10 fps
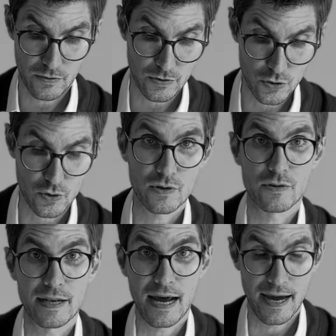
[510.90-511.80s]
so
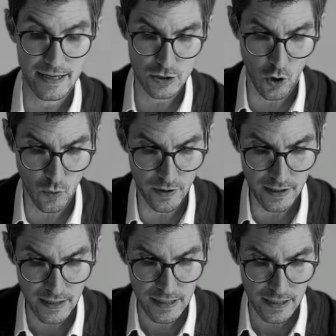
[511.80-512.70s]
that I as an
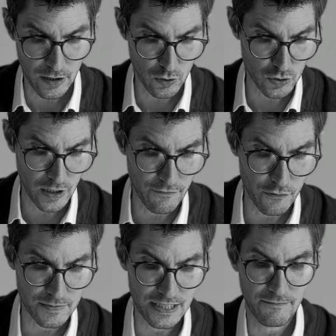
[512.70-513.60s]
owner can also live
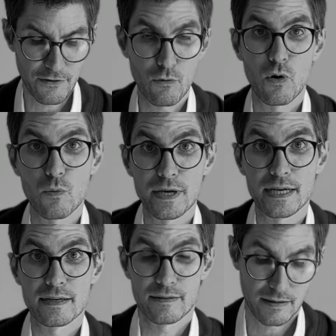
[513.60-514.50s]
from something, or we
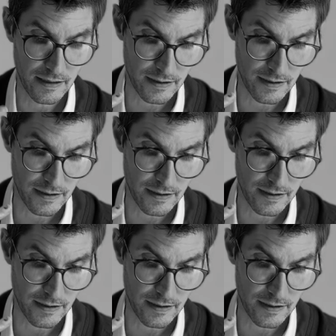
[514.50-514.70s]
can